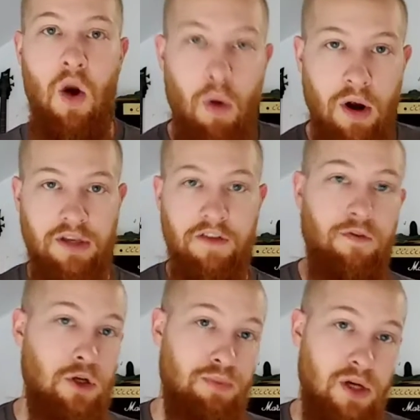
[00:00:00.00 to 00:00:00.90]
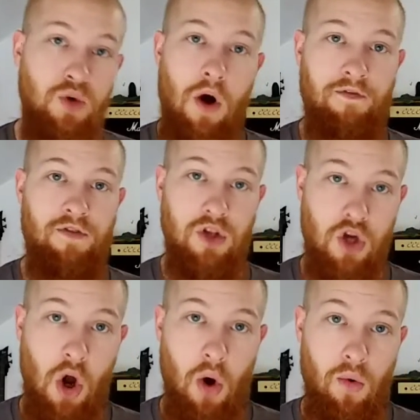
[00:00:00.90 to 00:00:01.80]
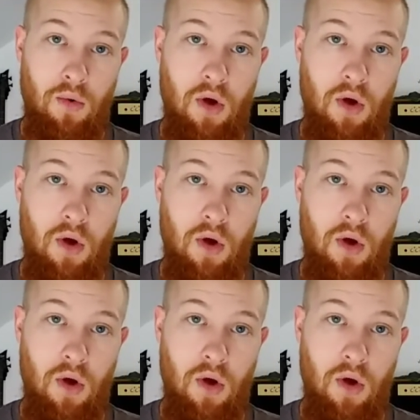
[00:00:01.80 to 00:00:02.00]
where's the first place you often go?